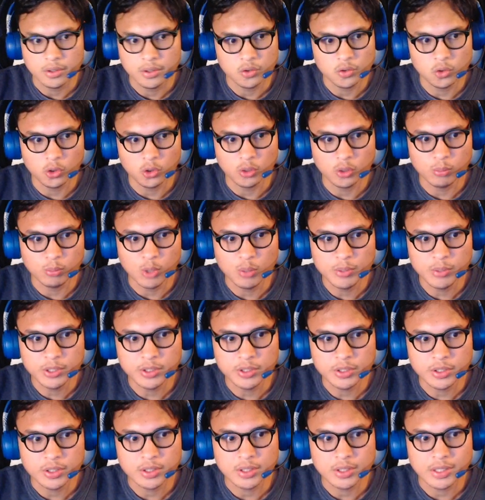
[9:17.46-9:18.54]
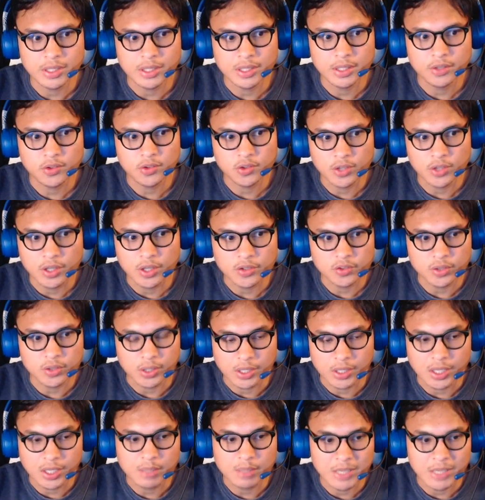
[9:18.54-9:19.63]
So the moment it says the
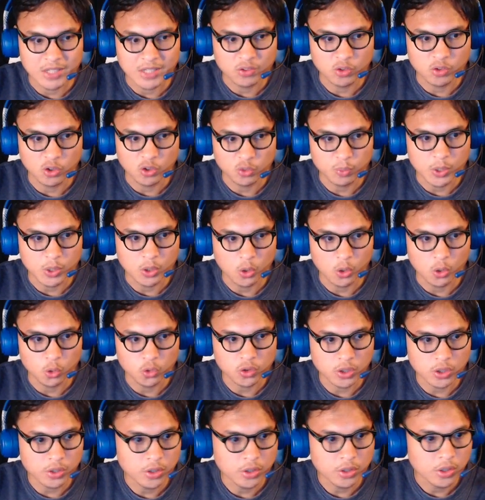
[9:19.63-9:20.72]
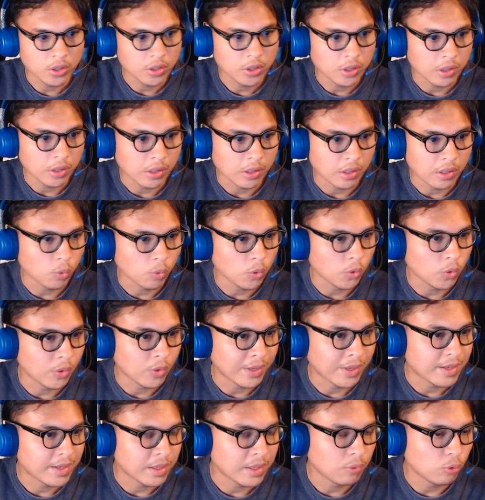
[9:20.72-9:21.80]
game has just been hosted,
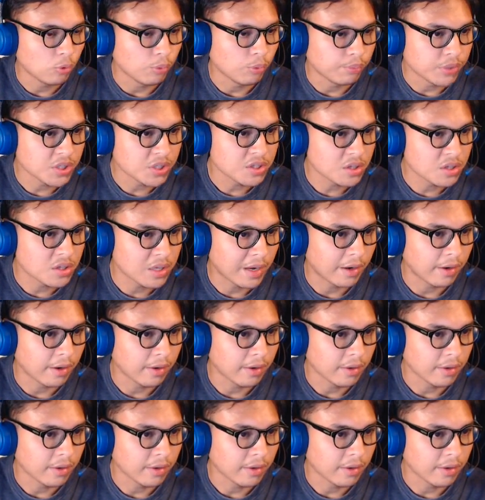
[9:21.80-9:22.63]
it will be there,